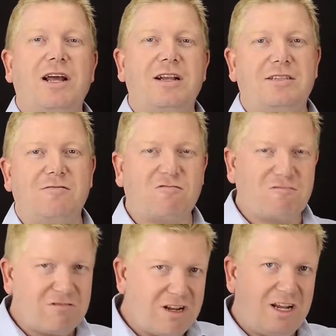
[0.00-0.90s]
letters in
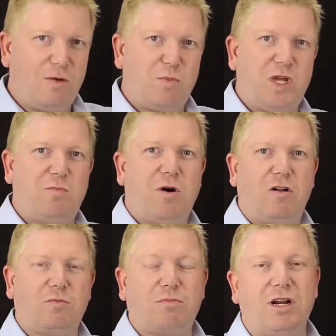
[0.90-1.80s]
really big
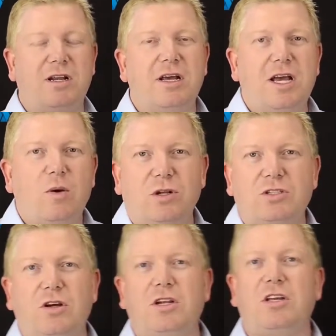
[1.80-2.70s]
bold print. Well, it
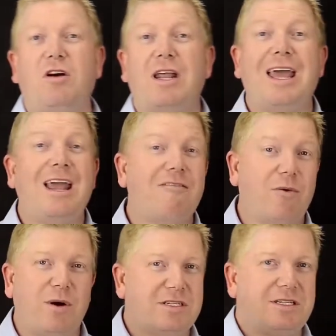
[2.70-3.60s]
certainly got
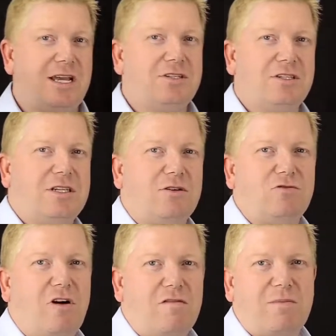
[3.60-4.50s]
everyone's attention as they were
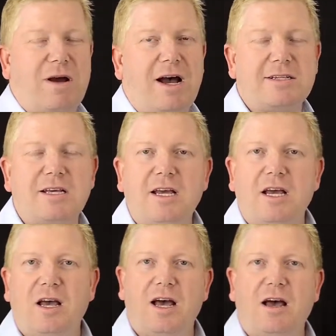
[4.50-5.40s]
driving past,
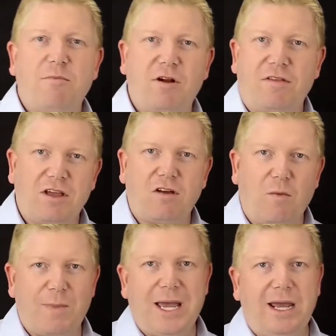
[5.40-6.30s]
but I think it
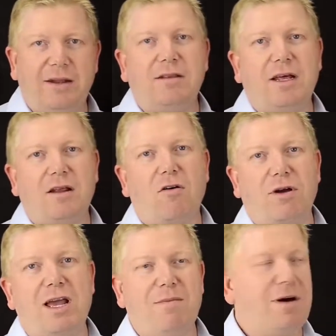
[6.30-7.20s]
got banned, that whole
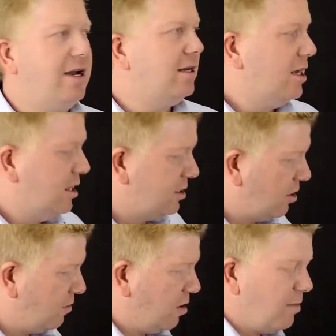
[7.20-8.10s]
campaign. So
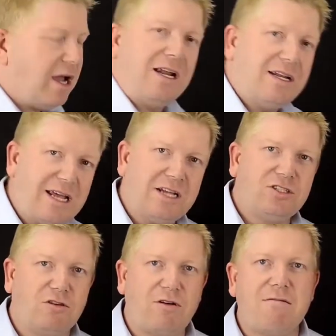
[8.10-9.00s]
you've got to make it
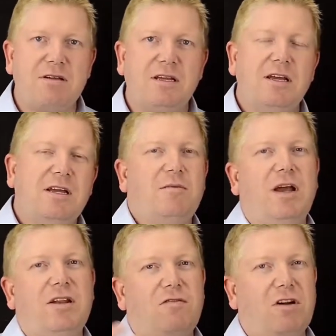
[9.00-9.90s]
attention grabbing,
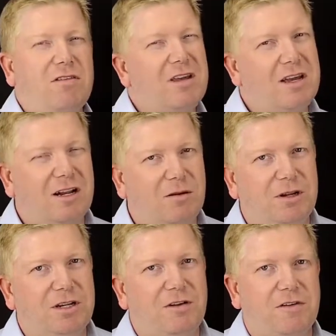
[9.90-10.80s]
and you've got to think a little
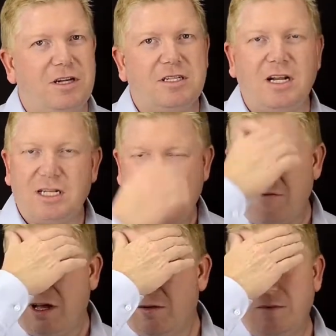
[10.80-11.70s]
bit differently. So
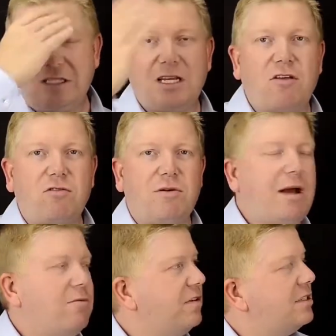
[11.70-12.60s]
let's go through a
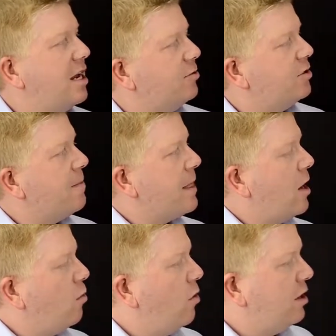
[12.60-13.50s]
couple of examples.
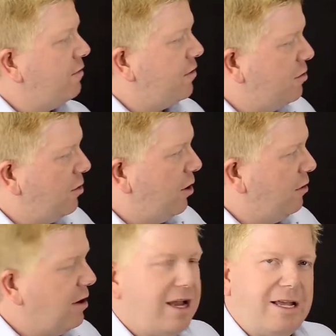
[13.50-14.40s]
What if you
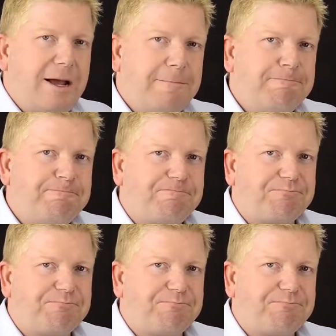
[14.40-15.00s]
were a